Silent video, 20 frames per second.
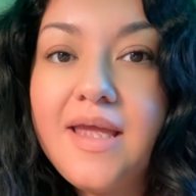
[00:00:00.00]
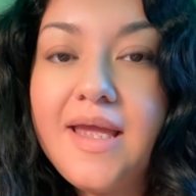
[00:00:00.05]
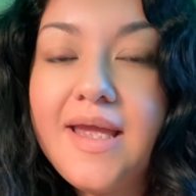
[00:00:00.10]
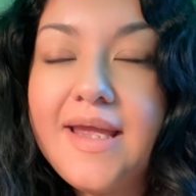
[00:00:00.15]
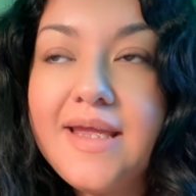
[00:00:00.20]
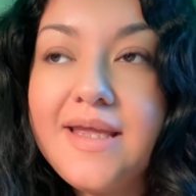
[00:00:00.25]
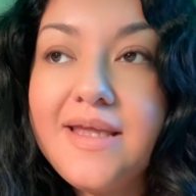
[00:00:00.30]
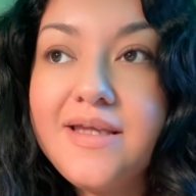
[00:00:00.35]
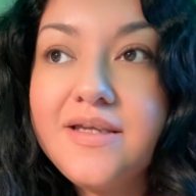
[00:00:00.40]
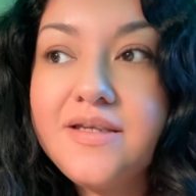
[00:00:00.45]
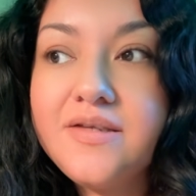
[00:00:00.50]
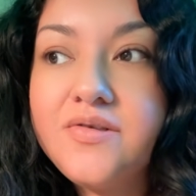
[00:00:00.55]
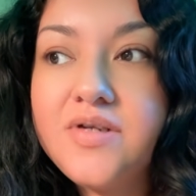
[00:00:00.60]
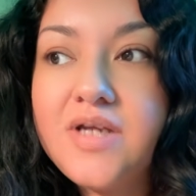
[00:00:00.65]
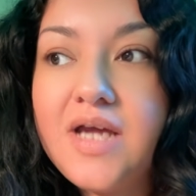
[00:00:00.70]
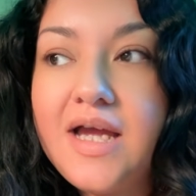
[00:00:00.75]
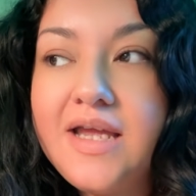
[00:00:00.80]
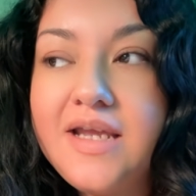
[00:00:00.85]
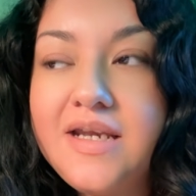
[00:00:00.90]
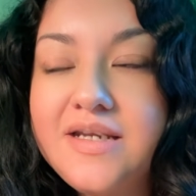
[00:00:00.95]
and
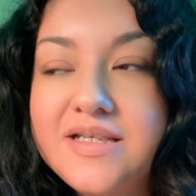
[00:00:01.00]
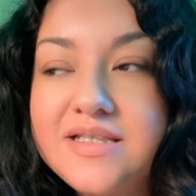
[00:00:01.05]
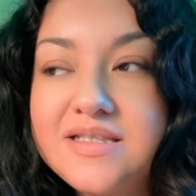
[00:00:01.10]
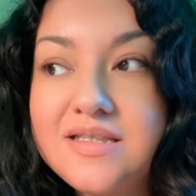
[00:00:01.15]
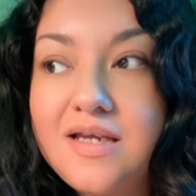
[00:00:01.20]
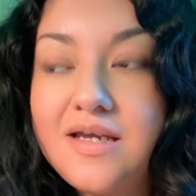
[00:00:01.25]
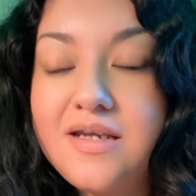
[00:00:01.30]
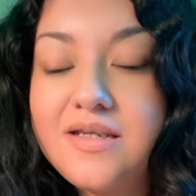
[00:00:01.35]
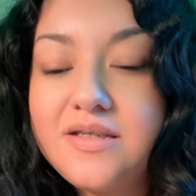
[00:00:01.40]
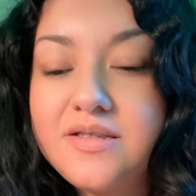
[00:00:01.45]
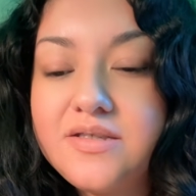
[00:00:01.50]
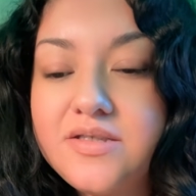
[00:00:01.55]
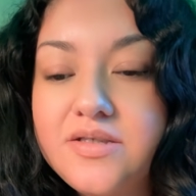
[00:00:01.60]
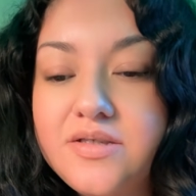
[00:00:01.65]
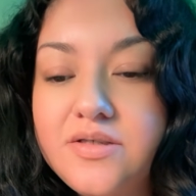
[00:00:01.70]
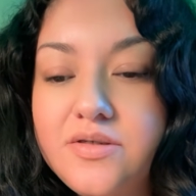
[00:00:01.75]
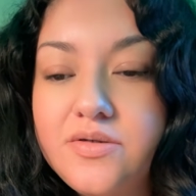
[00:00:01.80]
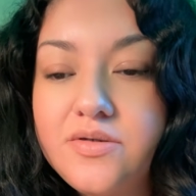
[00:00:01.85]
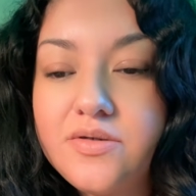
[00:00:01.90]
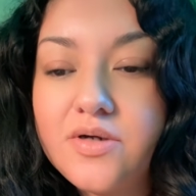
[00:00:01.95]
I decided
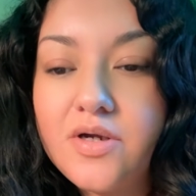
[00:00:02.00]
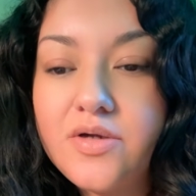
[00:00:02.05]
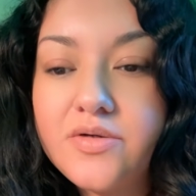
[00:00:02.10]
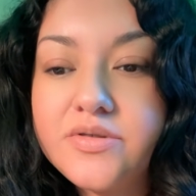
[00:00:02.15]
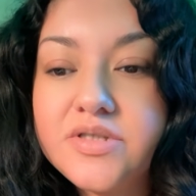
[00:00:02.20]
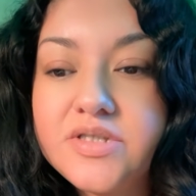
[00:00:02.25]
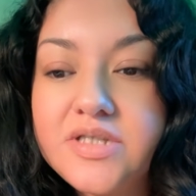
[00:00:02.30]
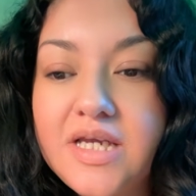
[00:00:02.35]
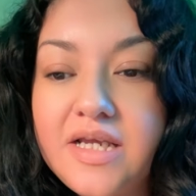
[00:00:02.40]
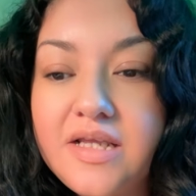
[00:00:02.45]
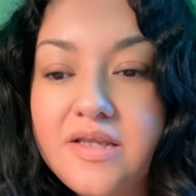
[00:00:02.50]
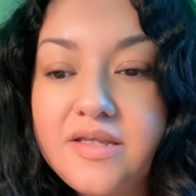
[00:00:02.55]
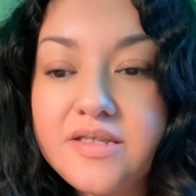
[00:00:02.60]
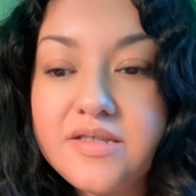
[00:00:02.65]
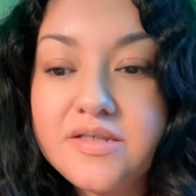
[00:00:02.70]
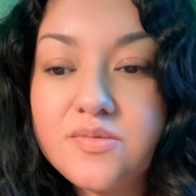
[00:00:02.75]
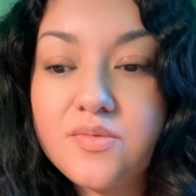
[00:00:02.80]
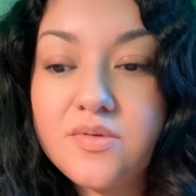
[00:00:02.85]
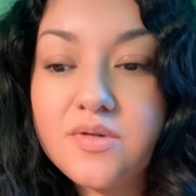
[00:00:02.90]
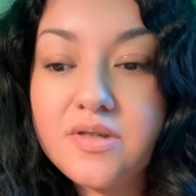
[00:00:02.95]
to crochet
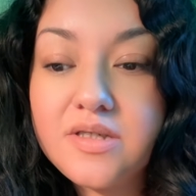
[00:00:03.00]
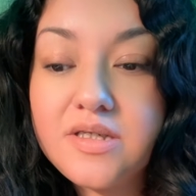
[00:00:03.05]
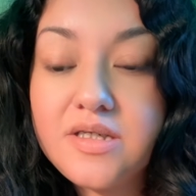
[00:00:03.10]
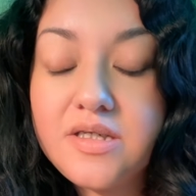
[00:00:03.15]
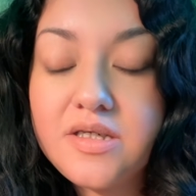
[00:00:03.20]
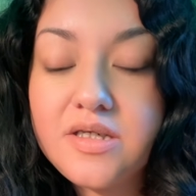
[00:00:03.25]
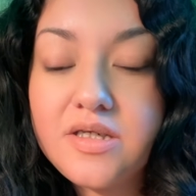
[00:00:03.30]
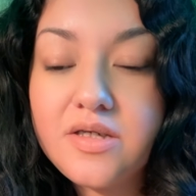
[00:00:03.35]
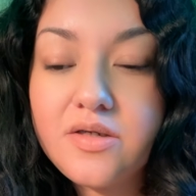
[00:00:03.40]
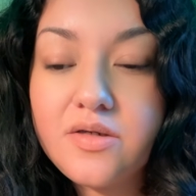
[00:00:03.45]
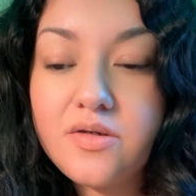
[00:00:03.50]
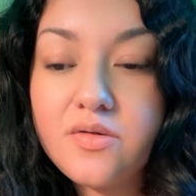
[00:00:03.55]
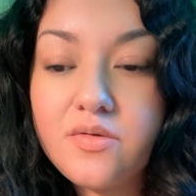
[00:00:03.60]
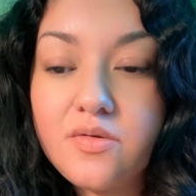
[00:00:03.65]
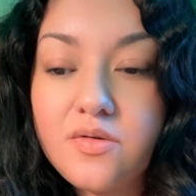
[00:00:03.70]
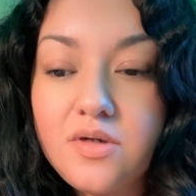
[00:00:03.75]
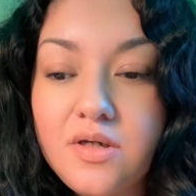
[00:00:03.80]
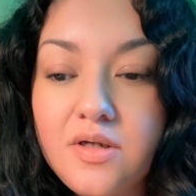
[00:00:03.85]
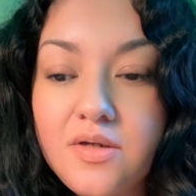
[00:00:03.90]
these really cute